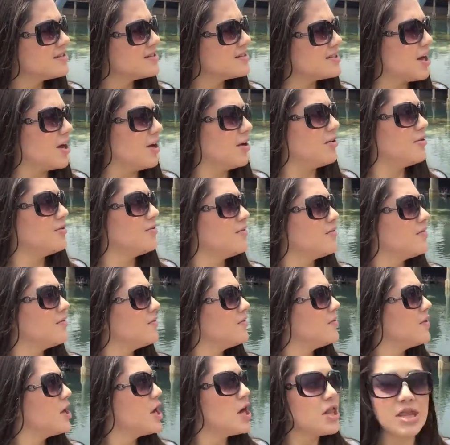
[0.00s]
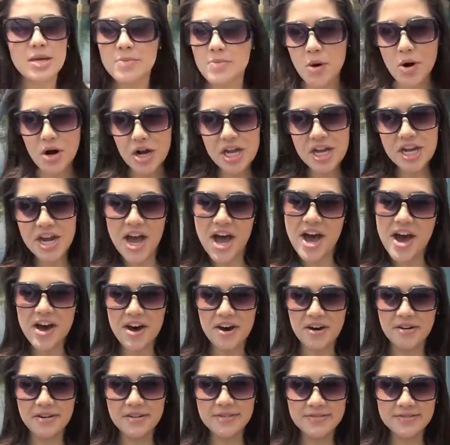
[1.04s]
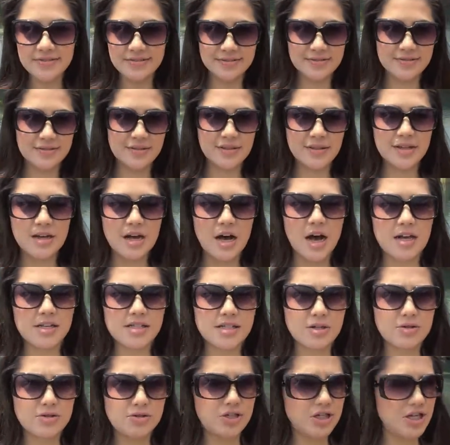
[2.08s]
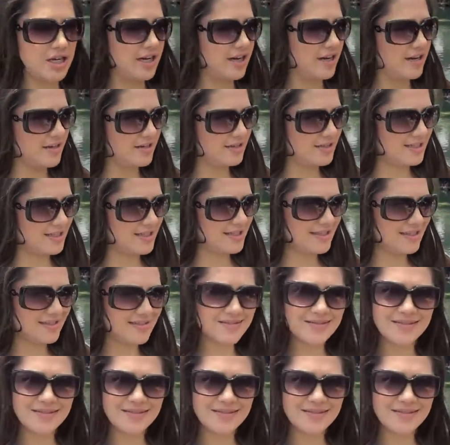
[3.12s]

So, cool. the more you know, you, also cheers.